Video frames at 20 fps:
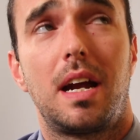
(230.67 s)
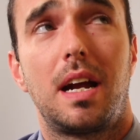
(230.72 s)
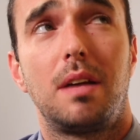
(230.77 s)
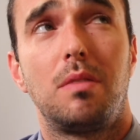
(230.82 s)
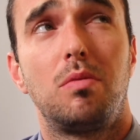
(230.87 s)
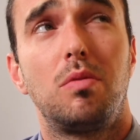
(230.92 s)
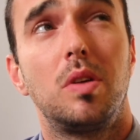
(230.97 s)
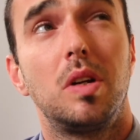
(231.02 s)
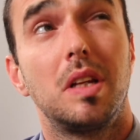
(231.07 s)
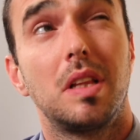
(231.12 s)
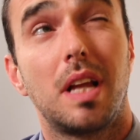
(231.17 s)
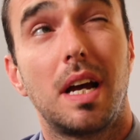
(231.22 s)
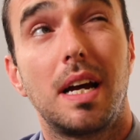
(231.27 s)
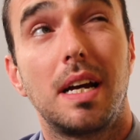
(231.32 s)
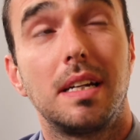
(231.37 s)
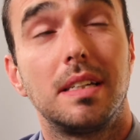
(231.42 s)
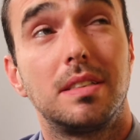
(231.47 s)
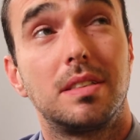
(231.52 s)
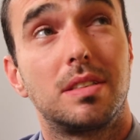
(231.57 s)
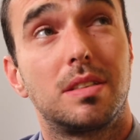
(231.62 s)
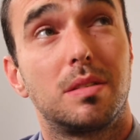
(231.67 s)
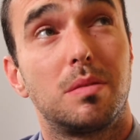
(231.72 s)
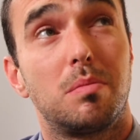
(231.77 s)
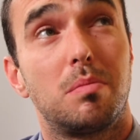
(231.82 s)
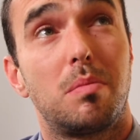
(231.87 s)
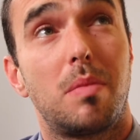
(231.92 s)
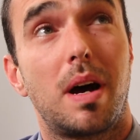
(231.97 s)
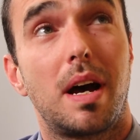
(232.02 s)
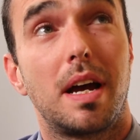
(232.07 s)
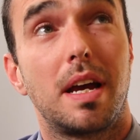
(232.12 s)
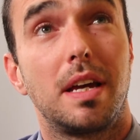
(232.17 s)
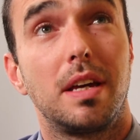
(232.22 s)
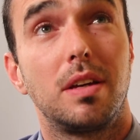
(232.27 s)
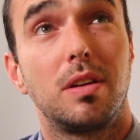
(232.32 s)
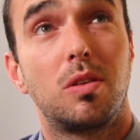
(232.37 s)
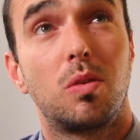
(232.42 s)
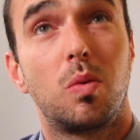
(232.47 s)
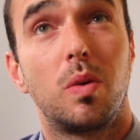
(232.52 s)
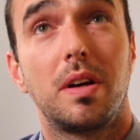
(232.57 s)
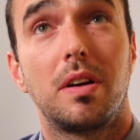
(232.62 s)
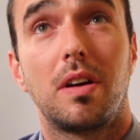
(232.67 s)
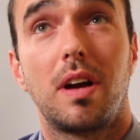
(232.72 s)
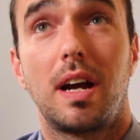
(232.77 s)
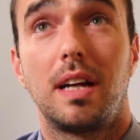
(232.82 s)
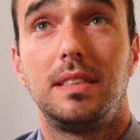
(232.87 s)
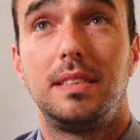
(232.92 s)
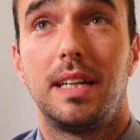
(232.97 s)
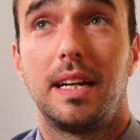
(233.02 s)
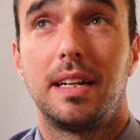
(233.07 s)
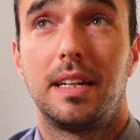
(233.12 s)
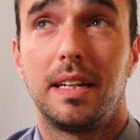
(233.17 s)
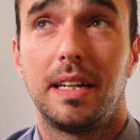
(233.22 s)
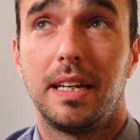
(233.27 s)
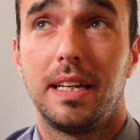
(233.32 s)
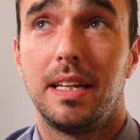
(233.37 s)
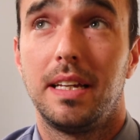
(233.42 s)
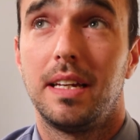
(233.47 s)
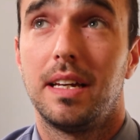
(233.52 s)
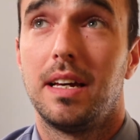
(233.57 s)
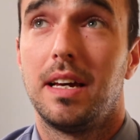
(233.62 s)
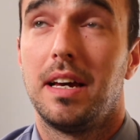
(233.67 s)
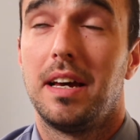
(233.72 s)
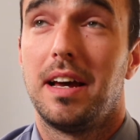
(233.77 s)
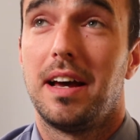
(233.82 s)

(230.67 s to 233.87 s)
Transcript: I realized my queer identity,